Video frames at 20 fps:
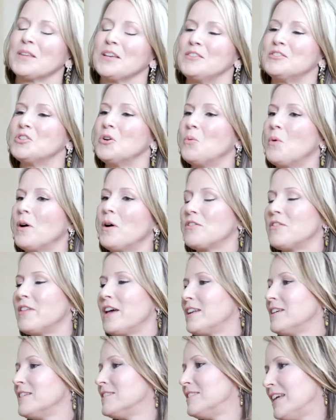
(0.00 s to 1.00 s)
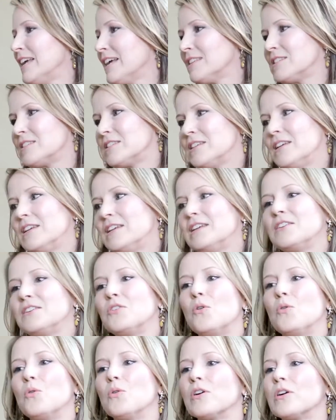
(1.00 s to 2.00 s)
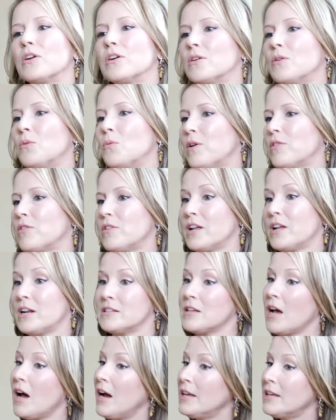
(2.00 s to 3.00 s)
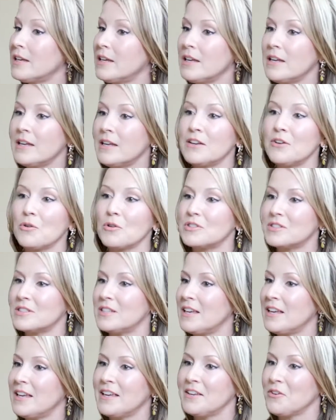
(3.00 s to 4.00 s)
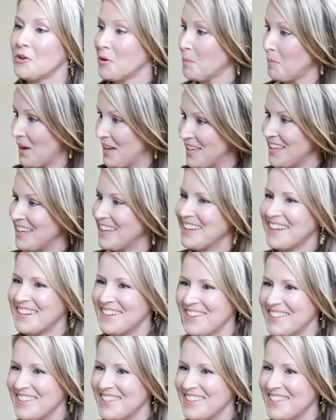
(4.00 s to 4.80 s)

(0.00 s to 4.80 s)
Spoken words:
So whether that is dancing or whether that is hiking or skiing or biking, I know